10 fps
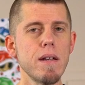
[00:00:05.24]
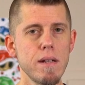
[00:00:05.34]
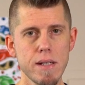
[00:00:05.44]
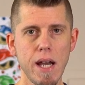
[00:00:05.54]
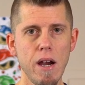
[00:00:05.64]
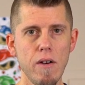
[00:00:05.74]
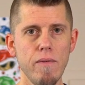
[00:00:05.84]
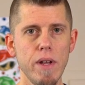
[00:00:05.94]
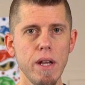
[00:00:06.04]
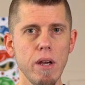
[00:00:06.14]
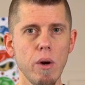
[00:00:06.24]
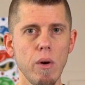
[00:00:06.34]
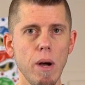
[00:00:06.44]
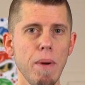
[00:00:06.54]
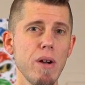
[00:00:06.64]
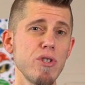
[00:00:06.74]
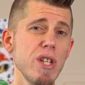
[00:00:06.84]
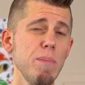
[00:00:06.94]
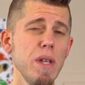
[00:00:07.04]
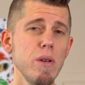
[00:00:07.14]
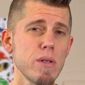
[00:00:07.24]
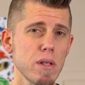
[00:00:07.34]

an entire video about GPU